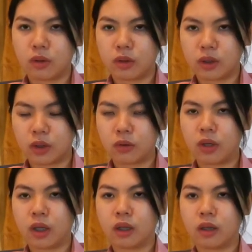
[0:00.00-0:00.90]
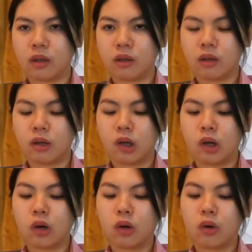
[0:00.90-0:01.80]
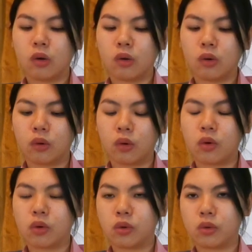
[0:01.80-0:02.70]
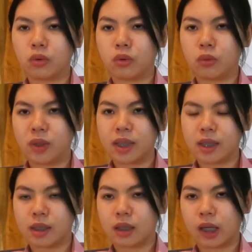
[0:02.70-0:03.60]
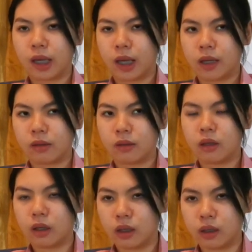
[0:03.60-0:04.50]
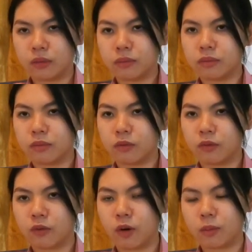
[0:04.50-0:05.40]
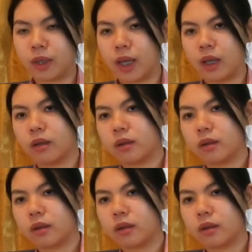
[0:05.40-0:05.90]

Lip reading: student go to visit and learn from there